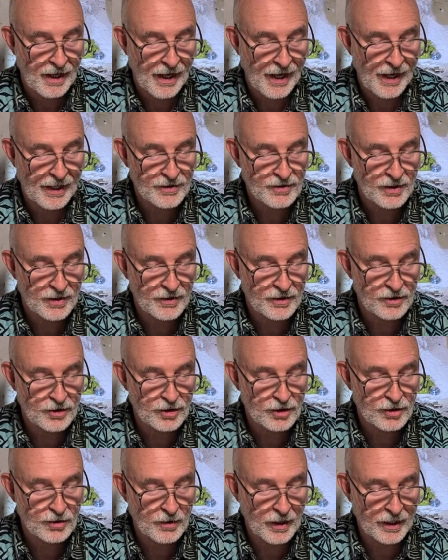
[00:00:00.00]
as a
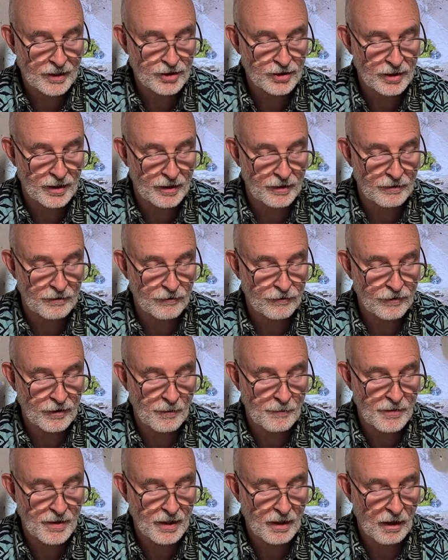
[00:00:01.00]
destruction
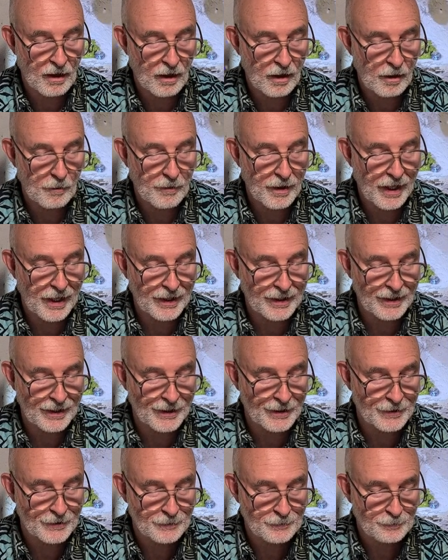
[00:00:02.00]
from the
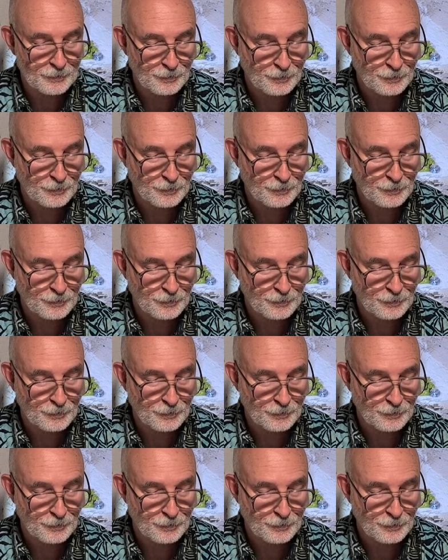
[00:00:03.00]
Almighty.